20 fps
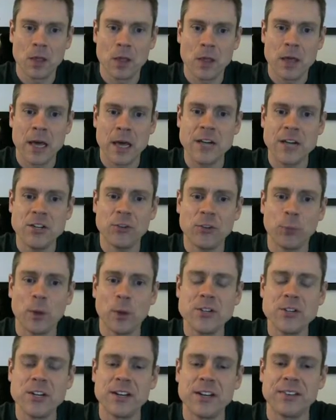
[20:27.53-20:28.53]
And I just
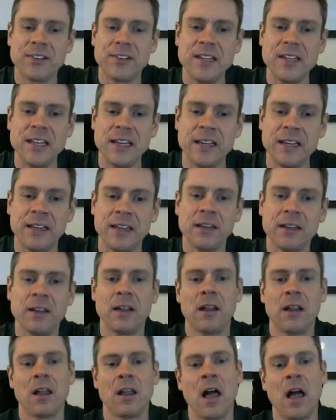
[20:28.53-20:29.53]
want you to see
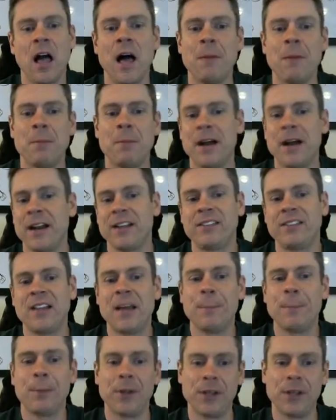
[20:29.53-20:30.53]
an
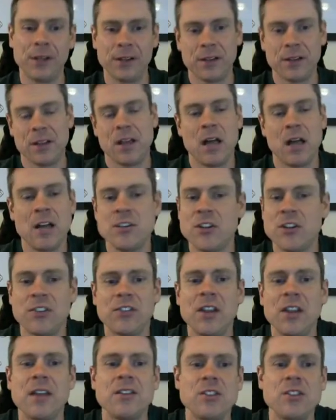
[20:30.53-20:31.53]
example, just
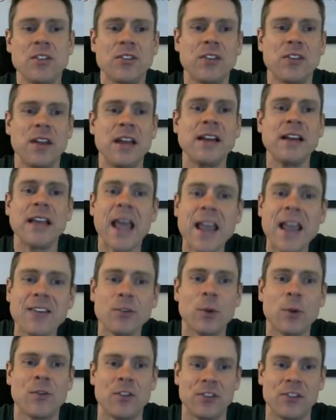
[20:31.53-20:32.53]
in case you
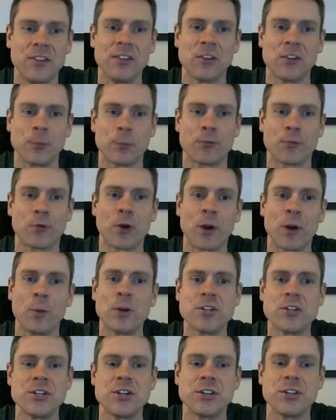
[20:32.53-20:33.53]
haven't seen this before, I
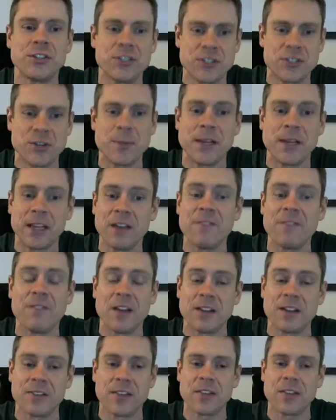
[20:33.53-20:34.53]
want you to be
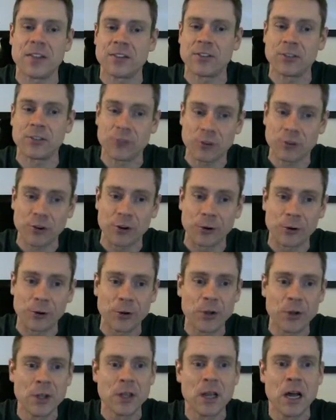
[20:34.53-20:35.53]
convinced that this is true.
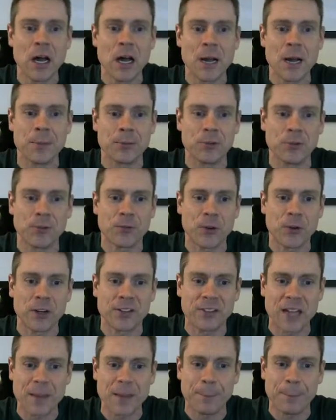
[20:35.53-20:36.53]
So for
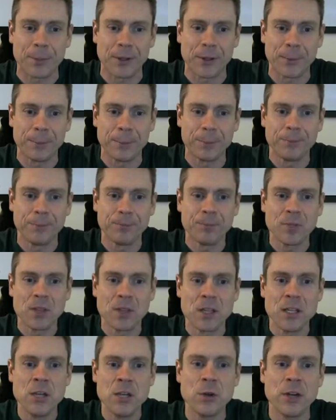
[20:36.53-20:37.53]
example,
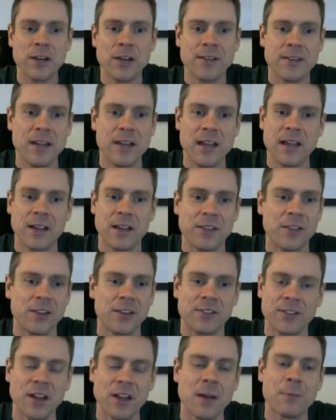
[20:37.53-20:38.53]
you could take the
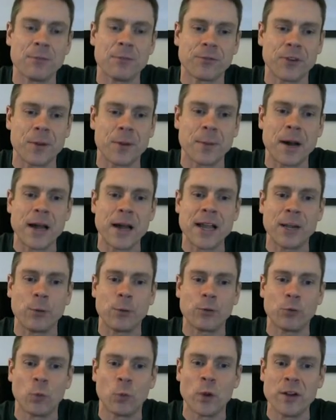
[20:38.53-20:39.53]
sum from I
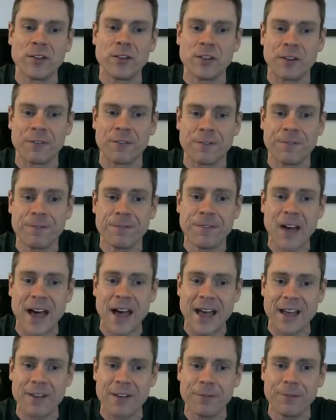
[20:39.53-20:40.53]
equals 1 to
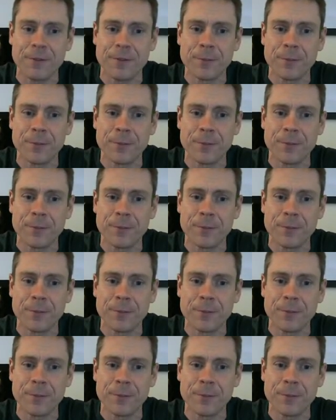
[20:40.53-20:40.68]
5,